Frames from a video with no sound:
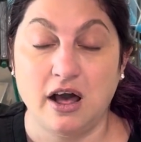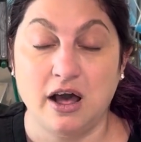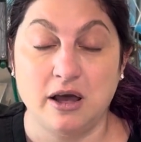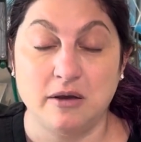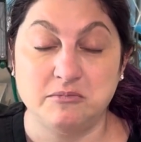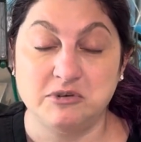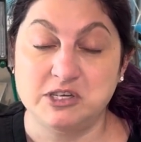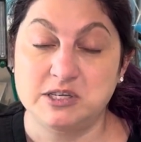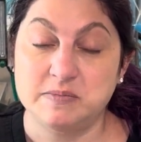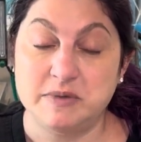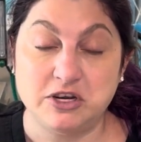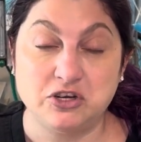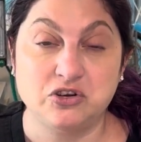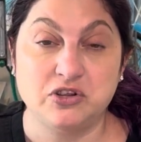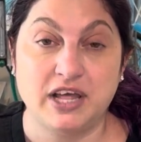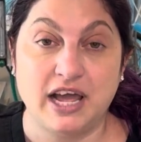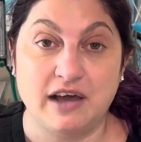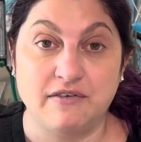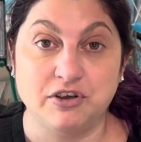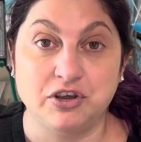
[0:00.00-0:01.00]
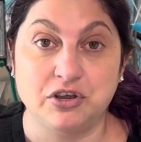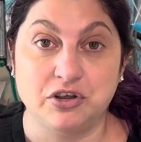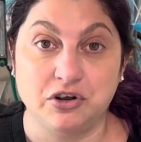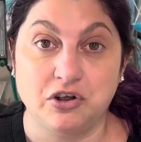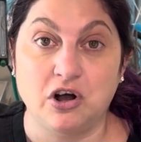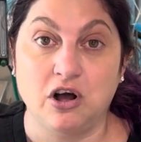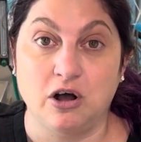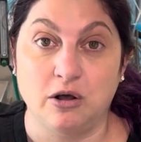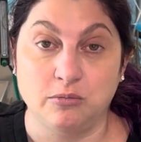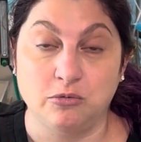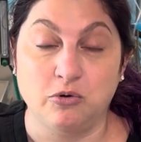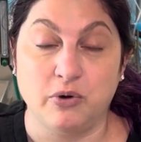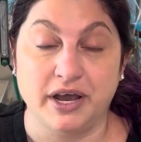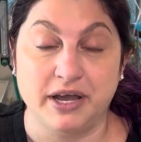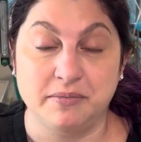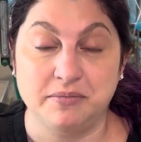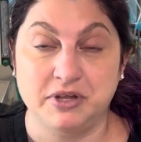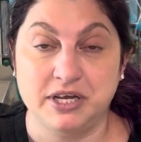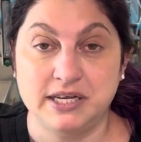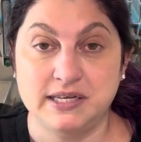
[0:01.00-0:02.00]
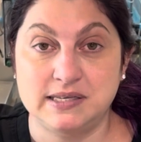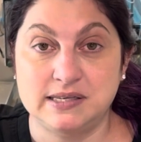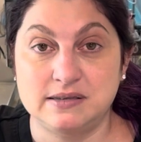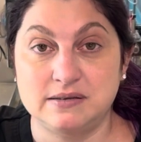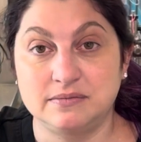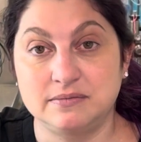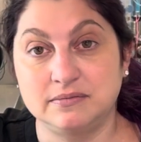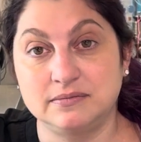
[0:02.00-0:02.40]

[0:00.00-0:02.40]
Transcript: just make sure they have a good, calm, quiet place.